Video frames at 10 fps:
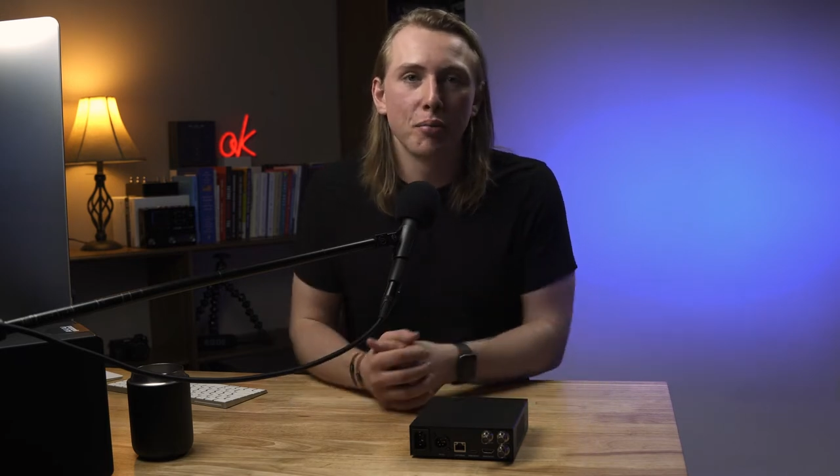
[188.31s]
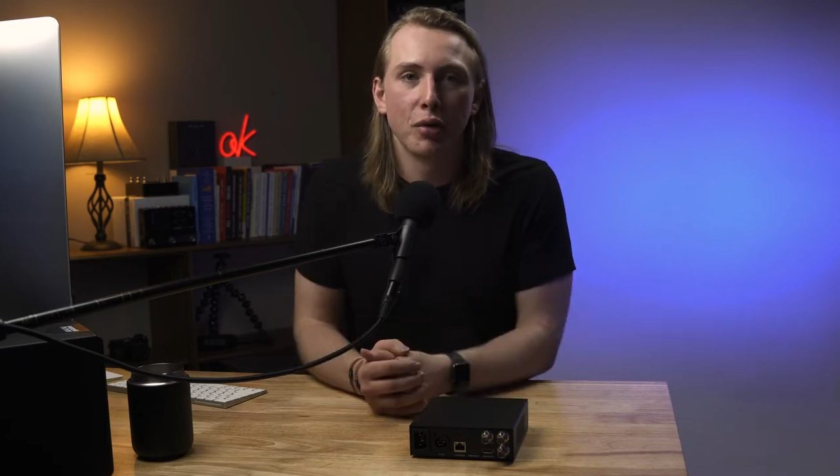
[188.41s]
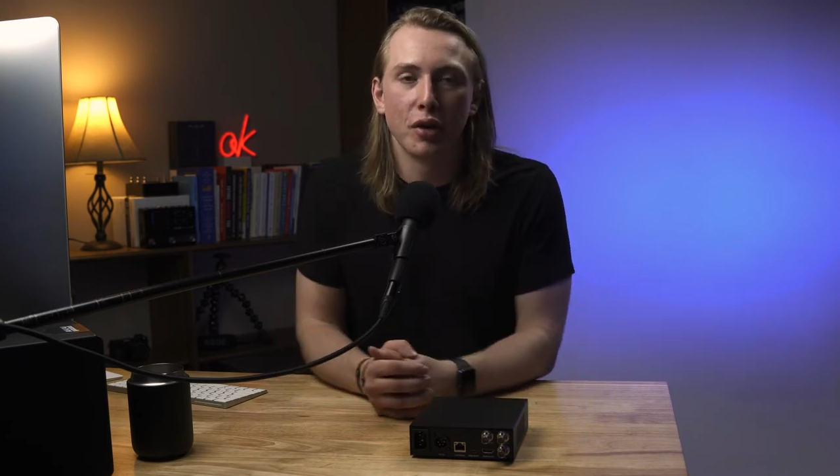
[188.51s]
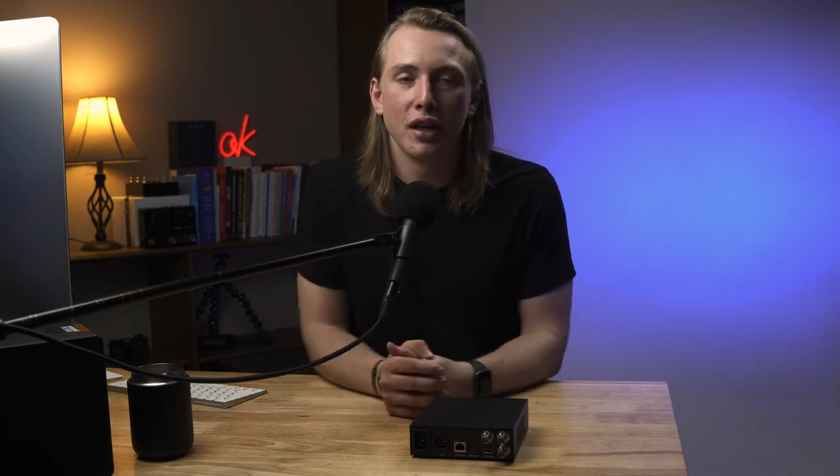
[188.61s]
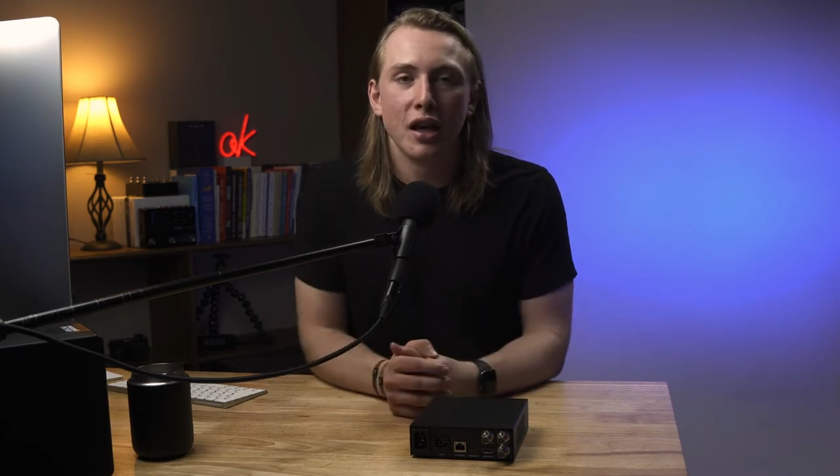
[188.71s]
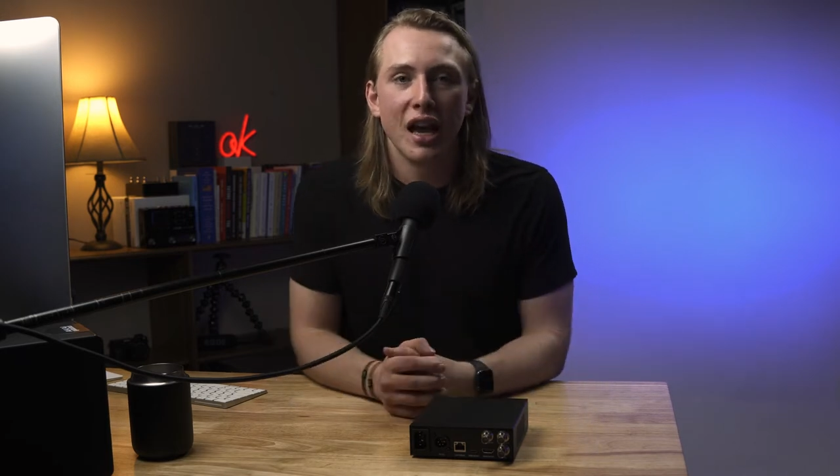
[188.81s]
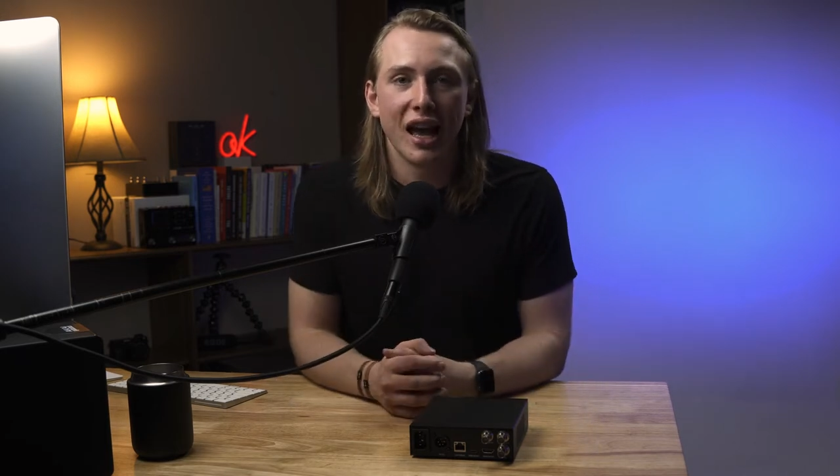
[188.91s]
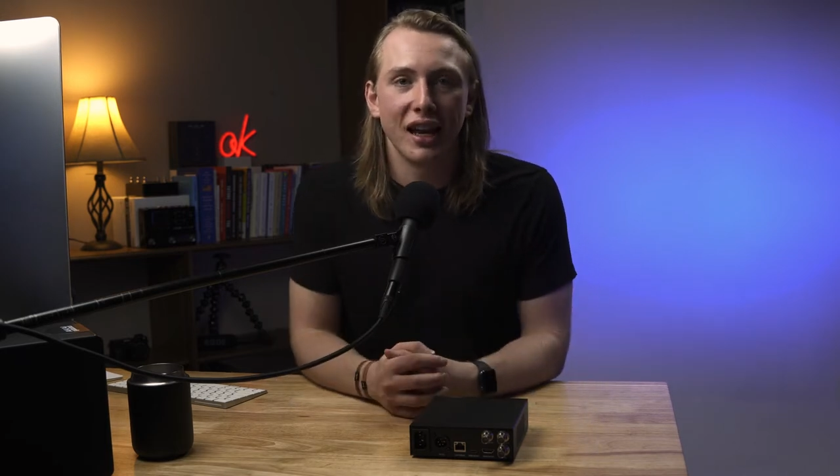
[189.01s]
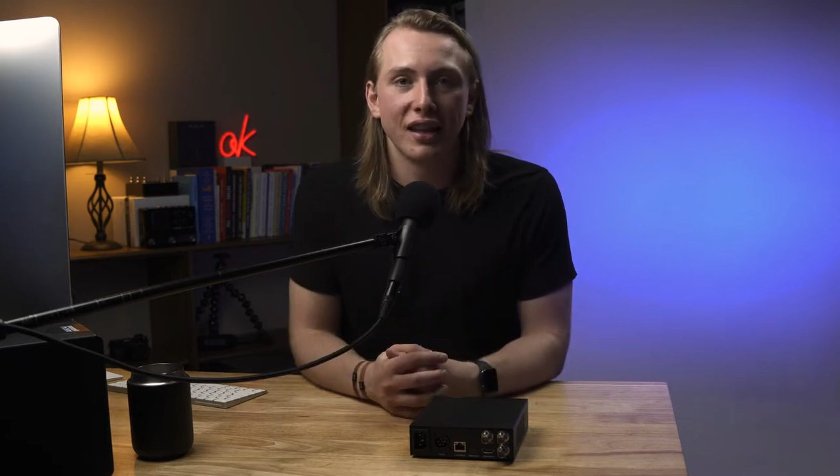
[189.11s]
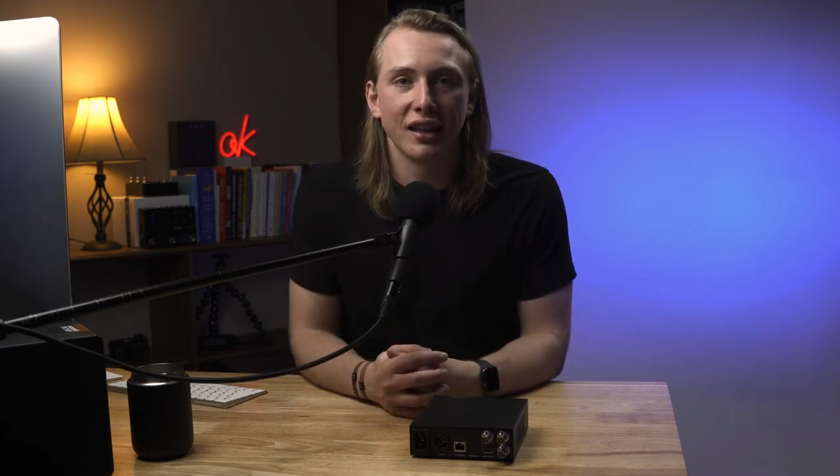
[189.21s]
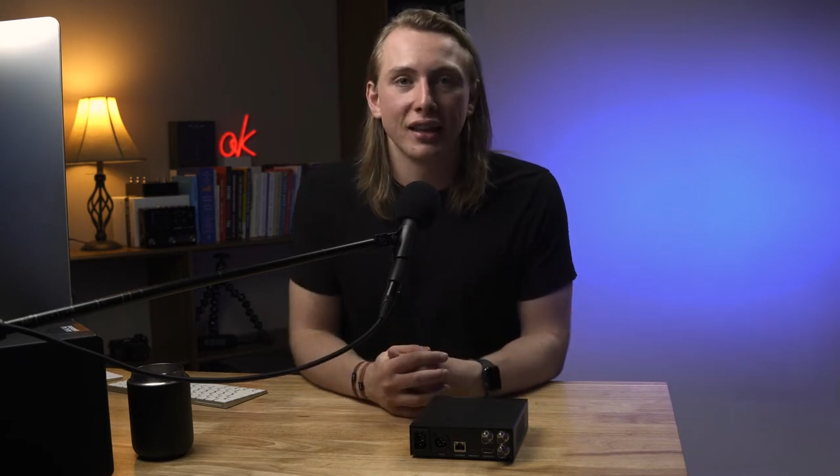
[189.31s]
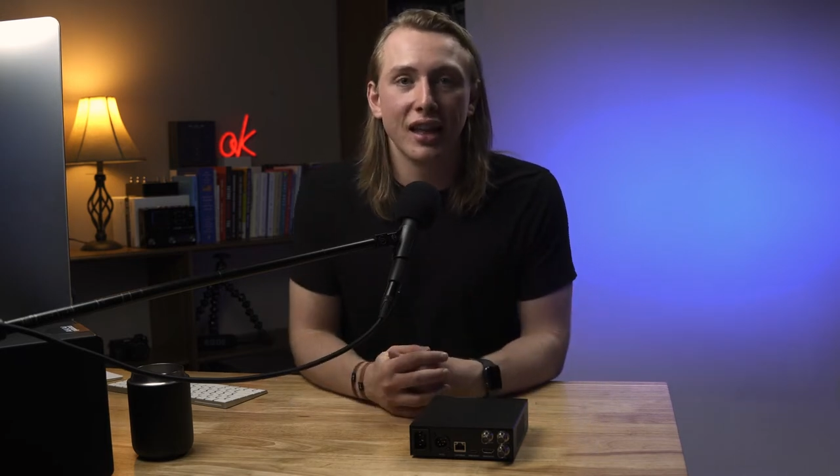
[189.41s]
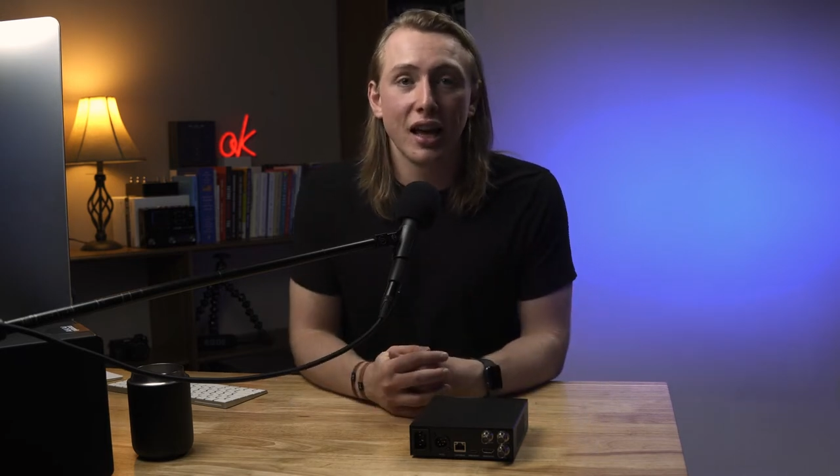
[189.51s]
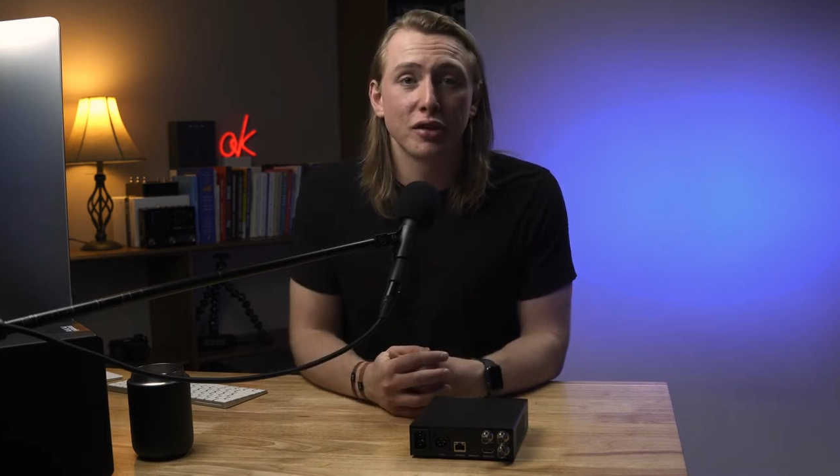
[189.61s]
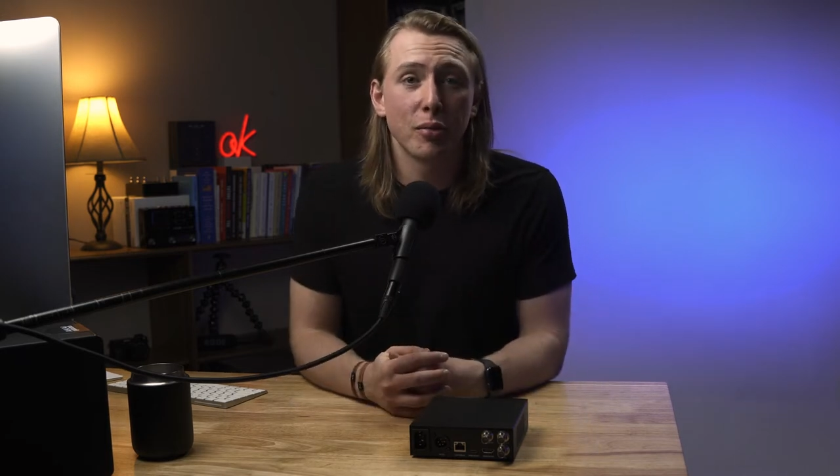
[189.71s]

input, anything like that.